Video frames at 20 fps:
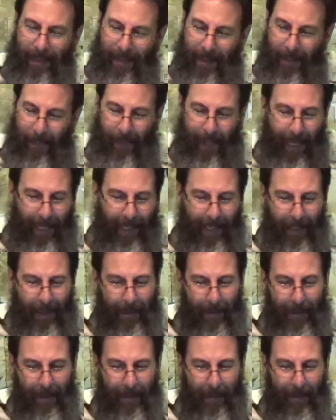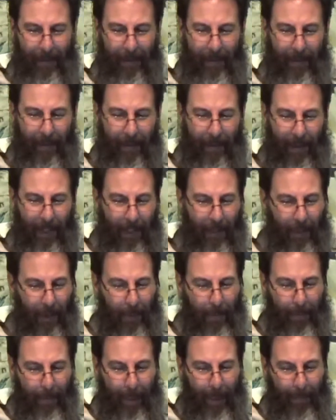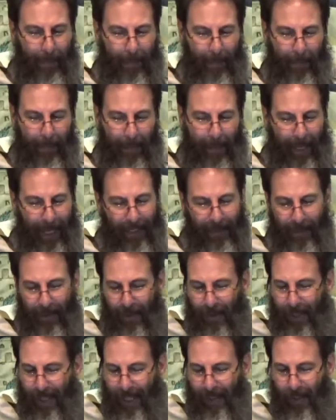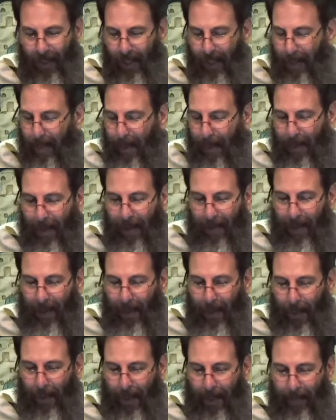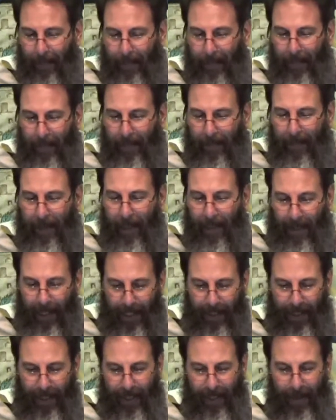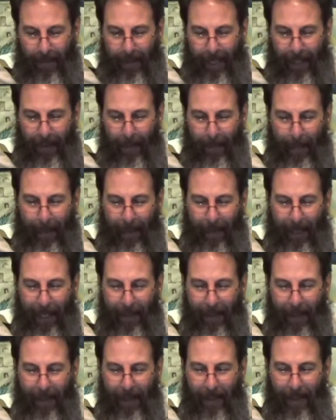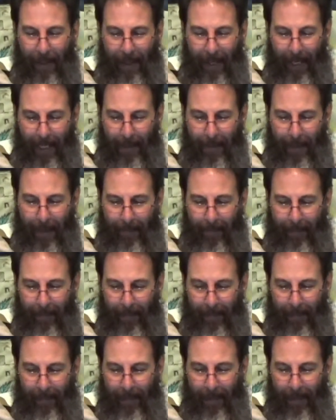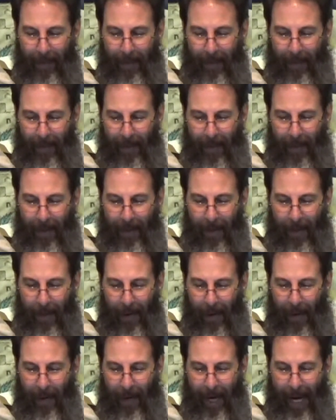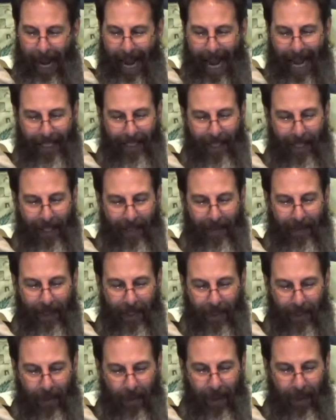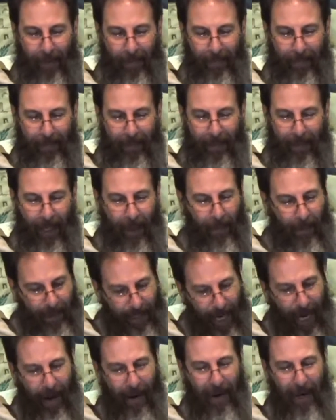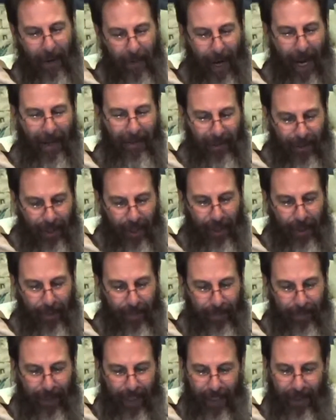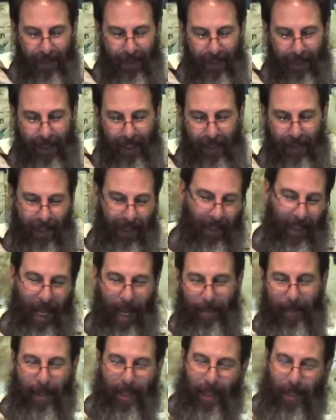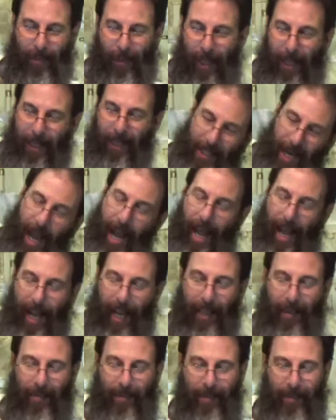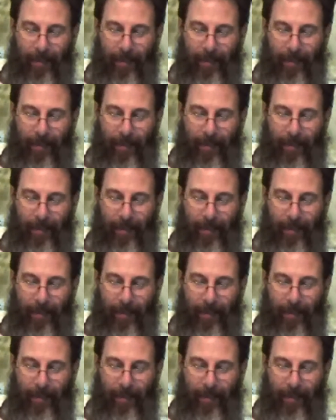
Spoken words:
And why did you people plot to test the spirit of the Lord? Listen, the men who buried your husband are at the door. They will carry you out too. Instantly she clapped at his feet and died.